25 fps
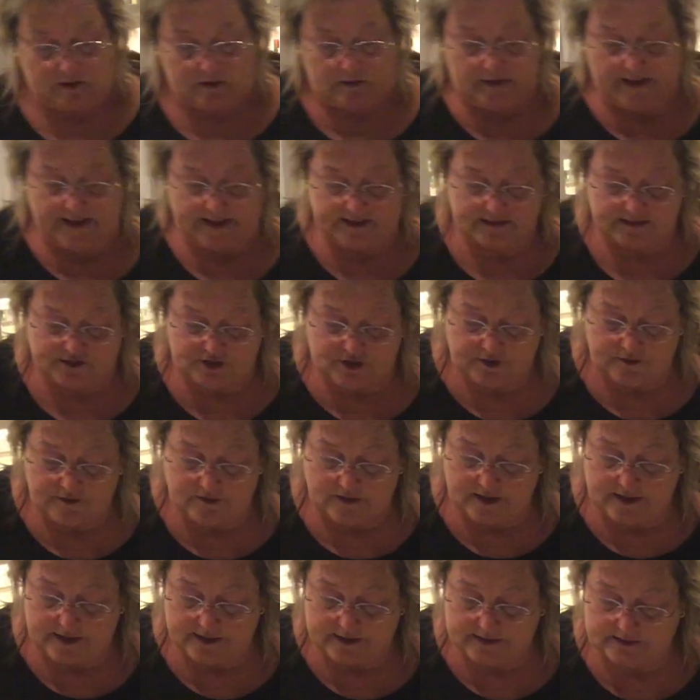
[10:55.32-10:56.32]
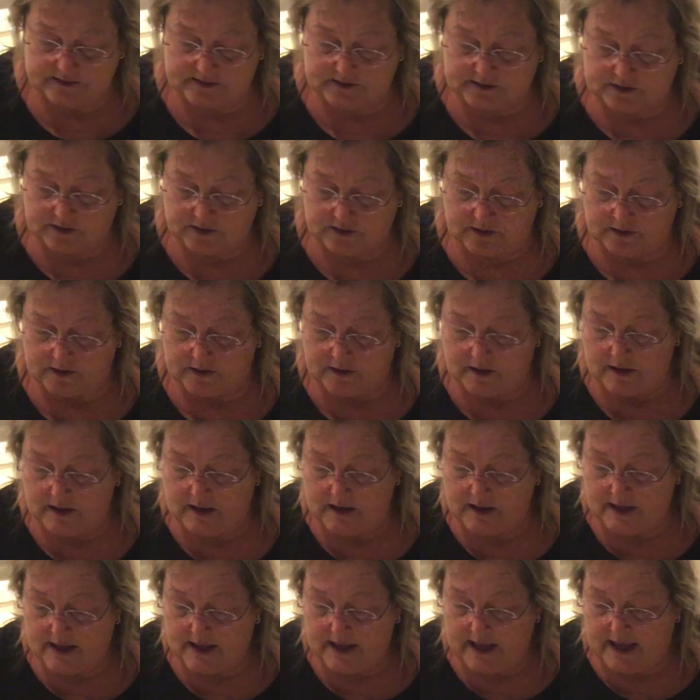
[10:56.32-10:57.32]
let's do this,
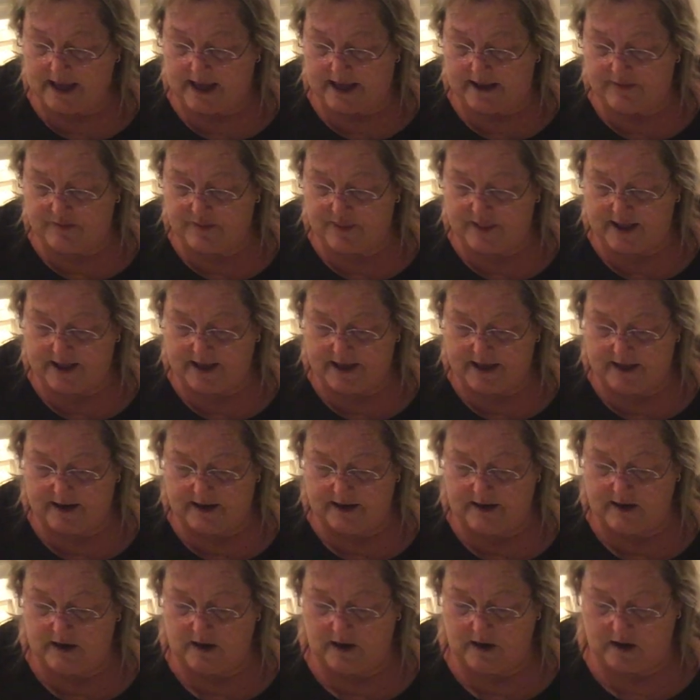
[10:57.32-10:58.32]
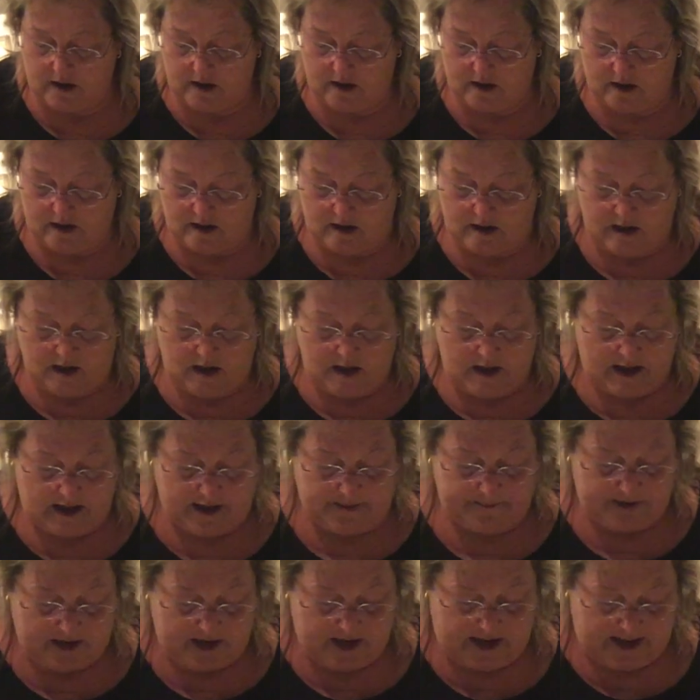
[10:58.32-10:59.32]
and then
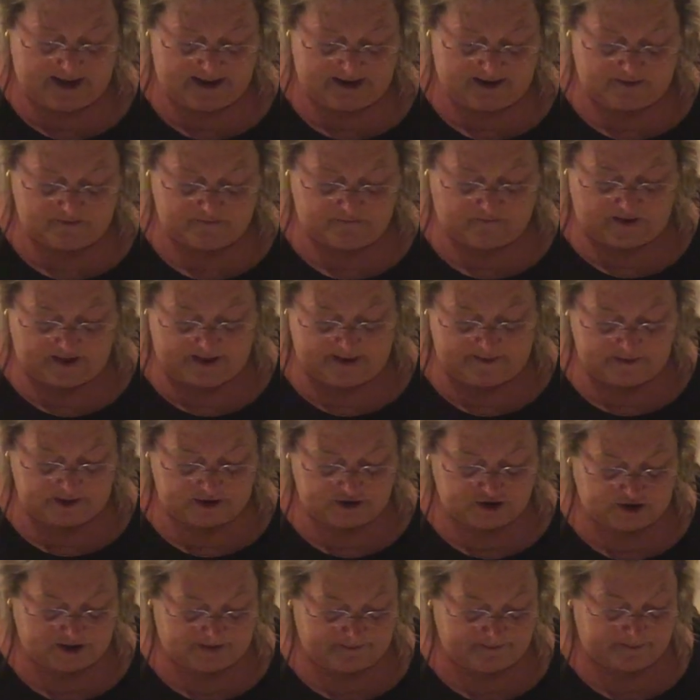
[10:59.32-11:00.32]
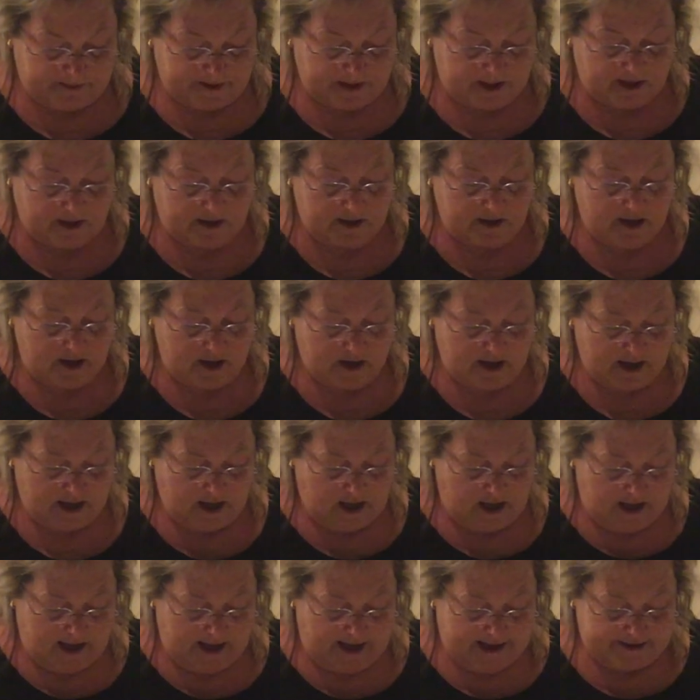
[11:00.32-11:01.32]
I'm gonna have Emma jump in
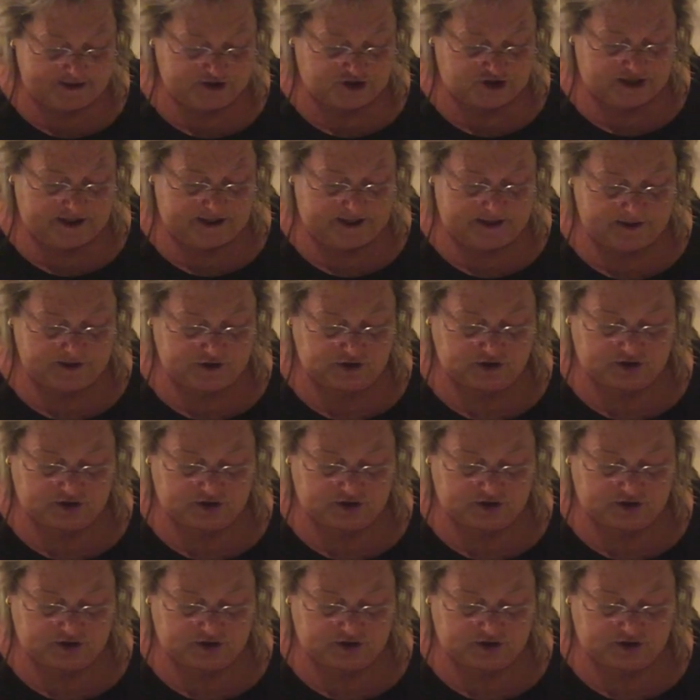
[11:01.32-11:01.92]
and she can